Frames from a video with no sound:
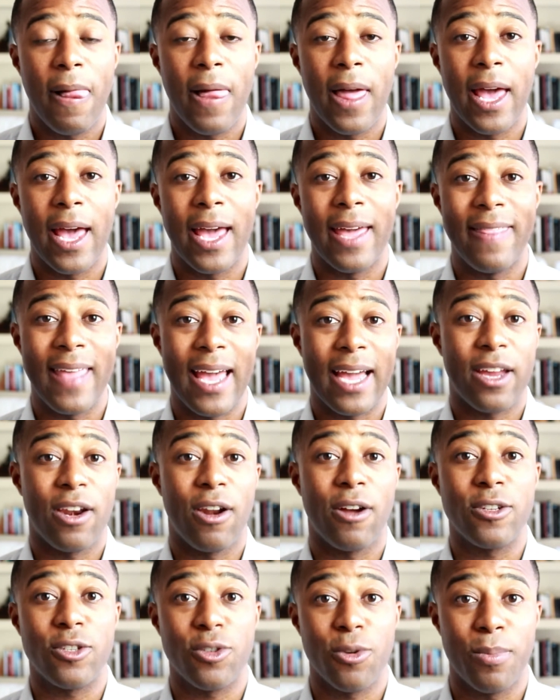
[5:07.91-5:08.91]
and that can
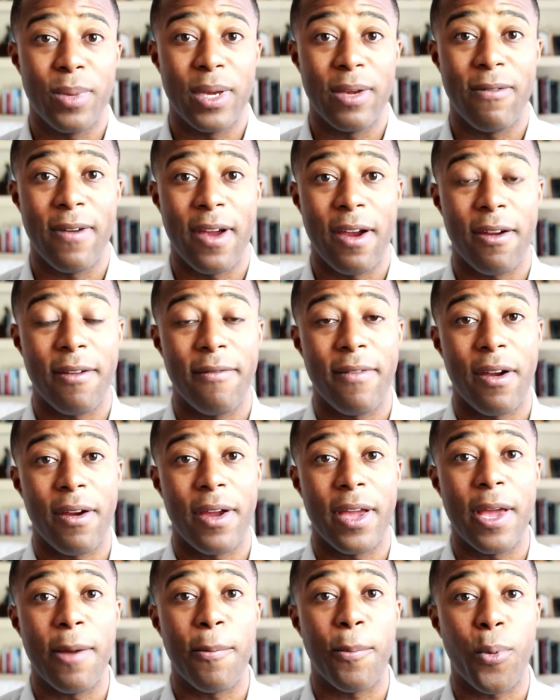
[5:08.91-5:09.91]
also be very,
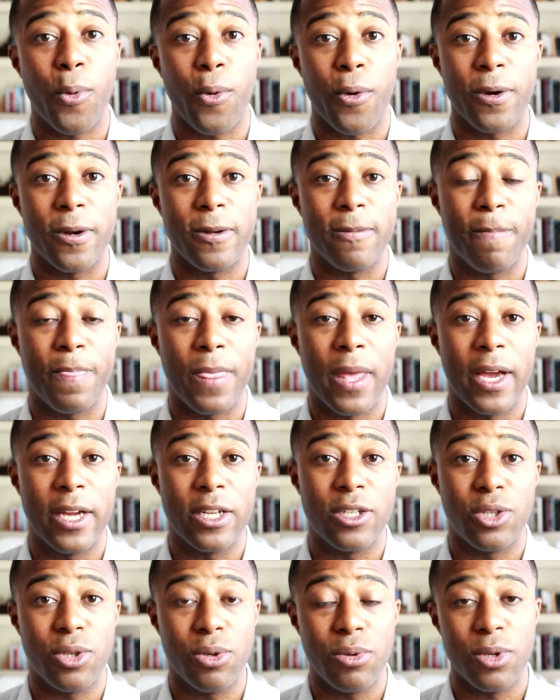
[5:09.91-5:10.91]
very important
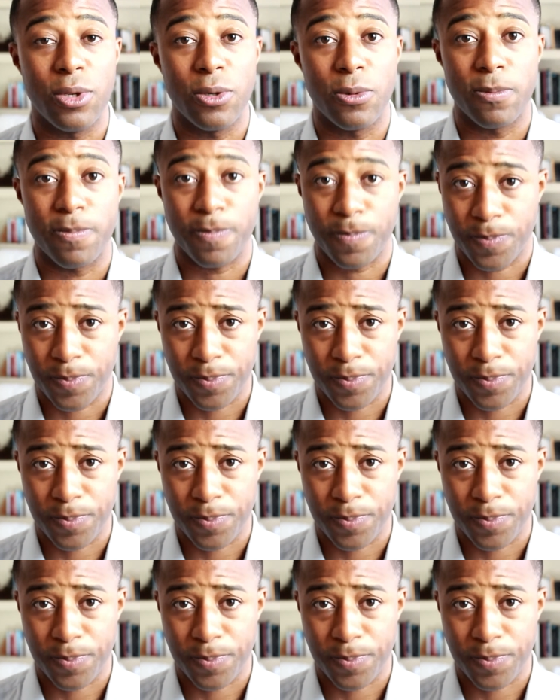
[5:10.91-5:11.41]
to you.